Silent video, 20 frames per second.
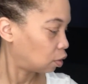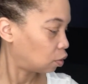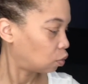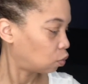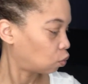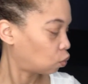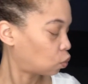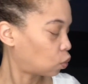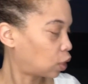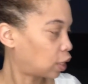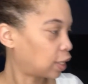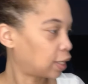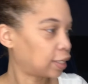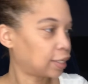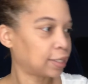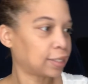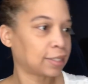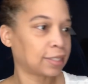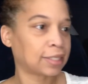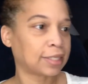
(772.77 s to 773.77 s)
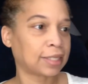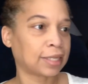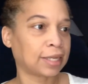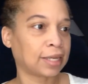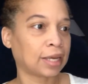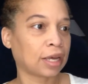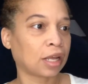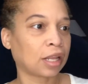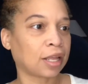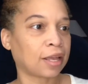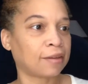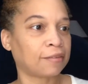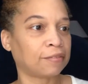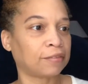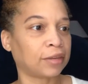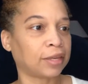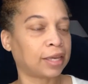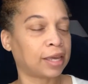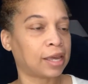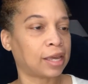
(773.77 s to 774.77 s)
One is ELF
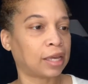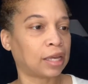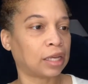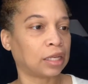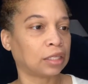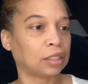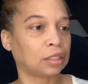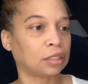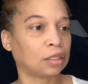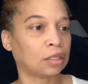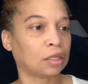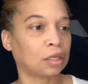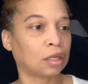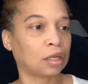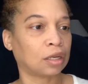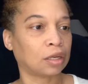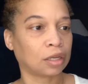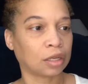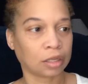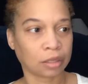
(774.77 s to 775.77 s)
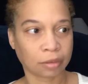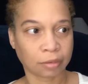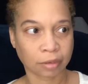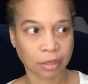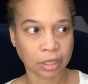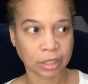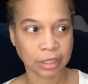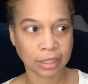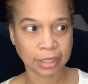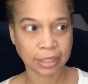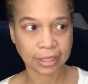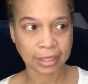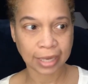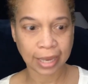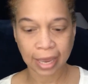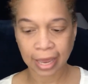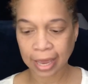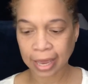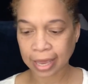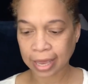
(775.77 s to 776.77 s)
again, a
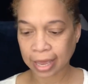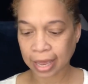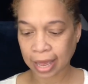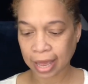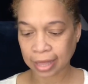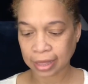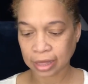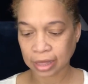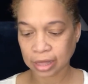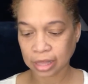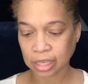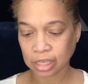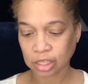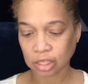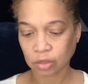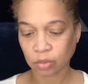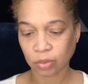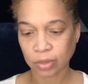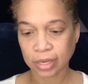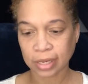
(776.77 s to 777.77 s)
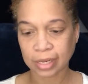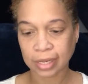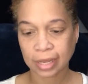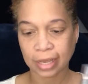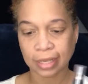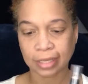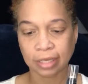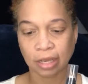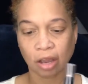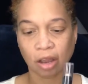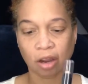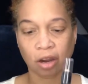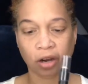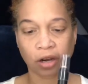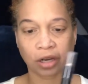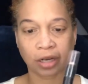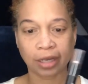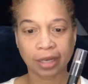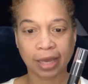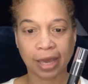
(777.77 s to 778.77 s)
stick, and this one is Hard
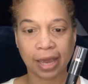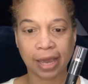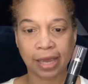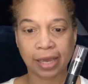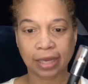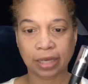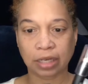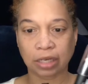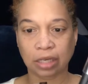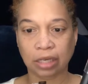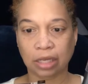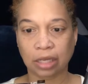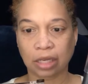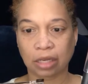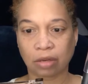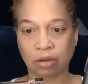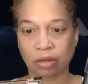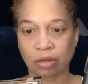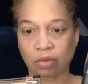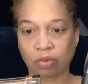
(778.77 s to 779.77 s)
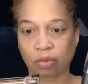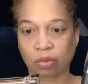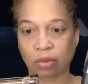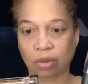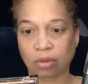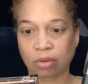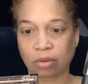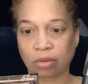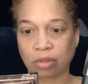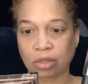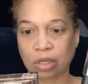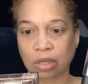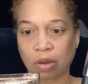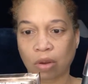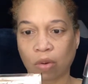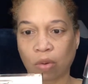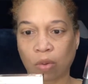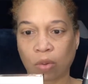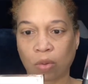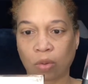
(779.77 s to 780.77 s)
Candy in rose
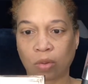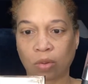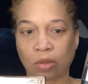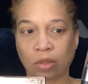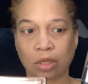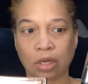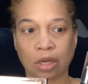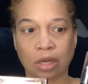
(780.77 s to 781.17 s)
gold.